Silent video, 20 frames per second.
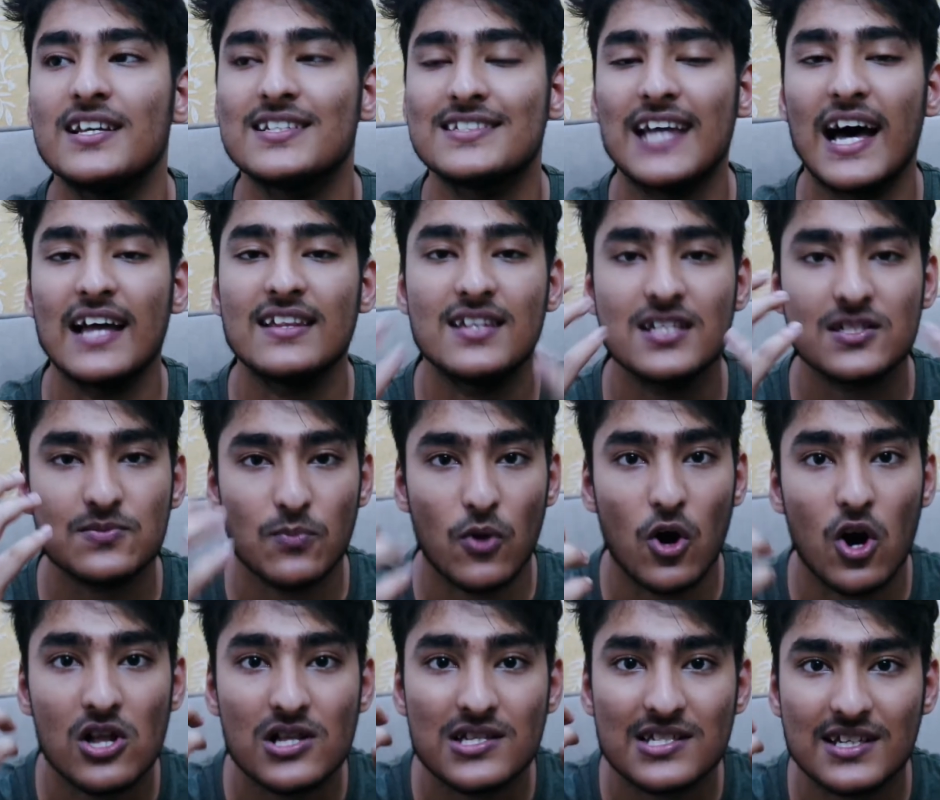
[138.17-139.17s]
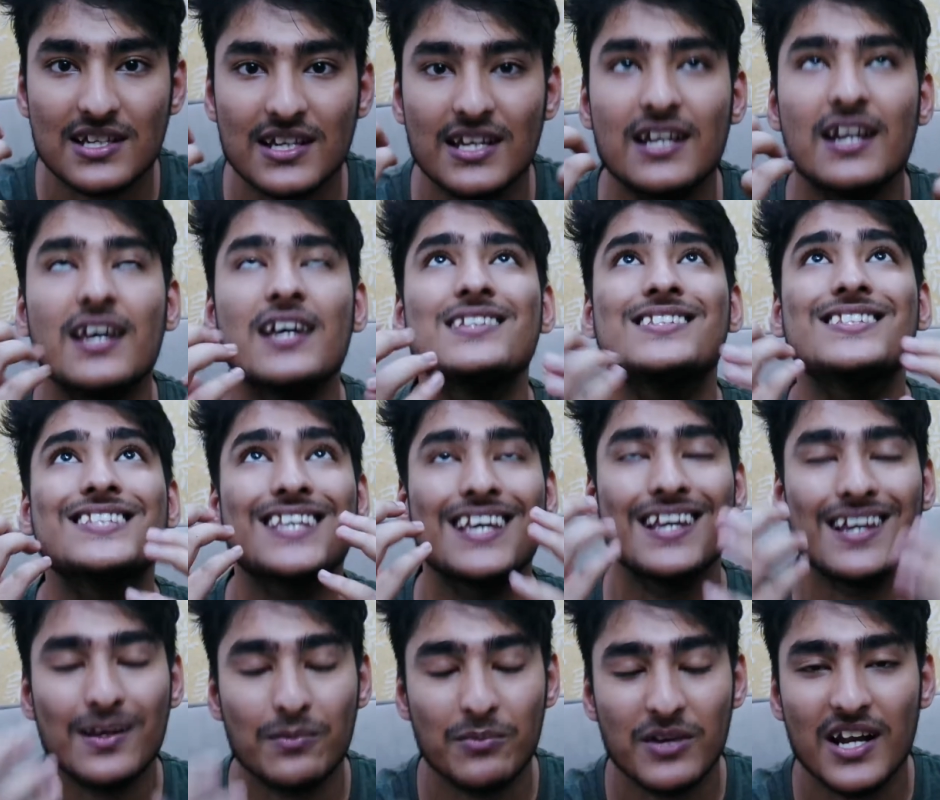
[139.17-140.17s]
is that the small screen, it's
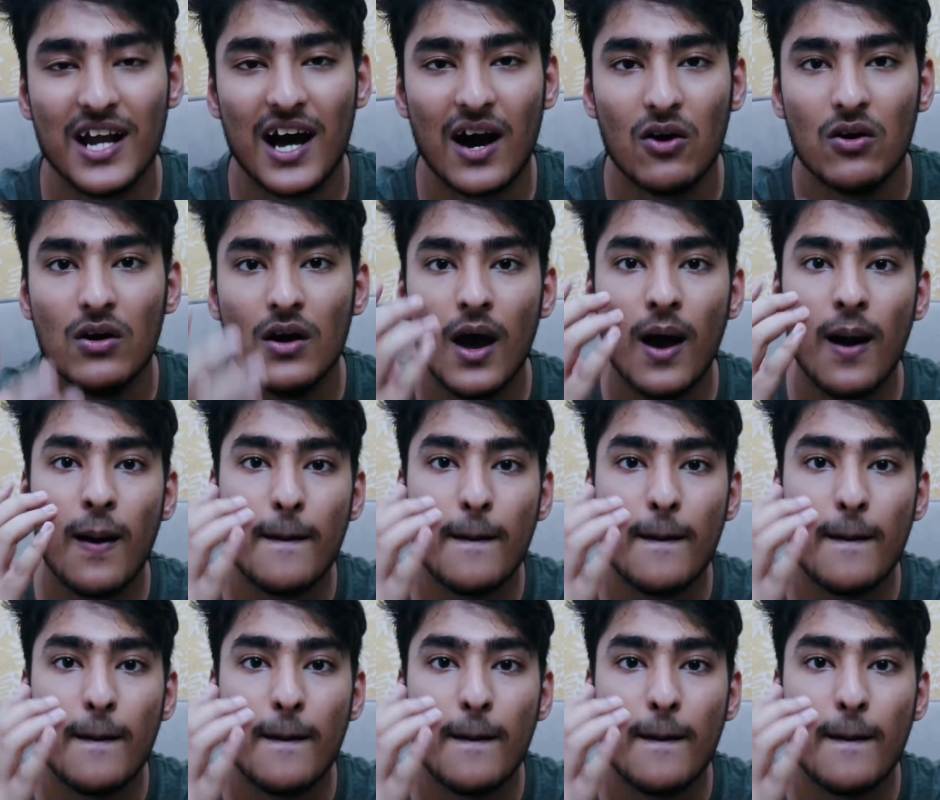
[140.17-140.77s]
killing me now,